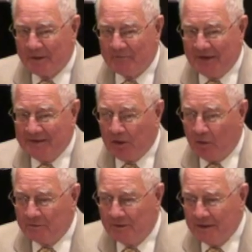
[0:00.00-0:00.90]
But if I
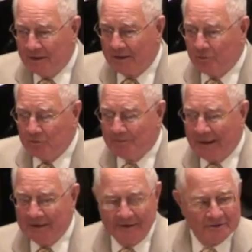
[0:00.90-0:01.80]
don't, I'll lose
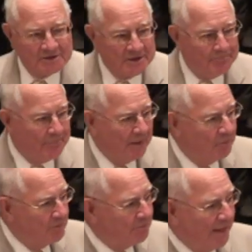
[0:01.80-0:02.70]
my leadership,
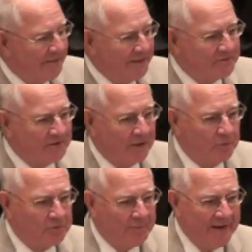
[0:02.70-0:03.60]
I'll lose my this,
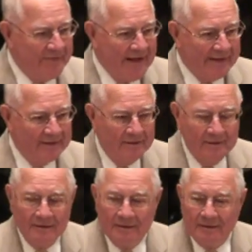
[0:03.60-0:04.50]
I'll lose my
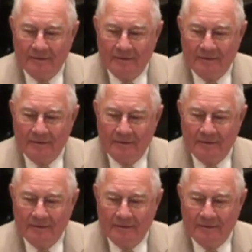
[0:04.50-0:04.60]
that.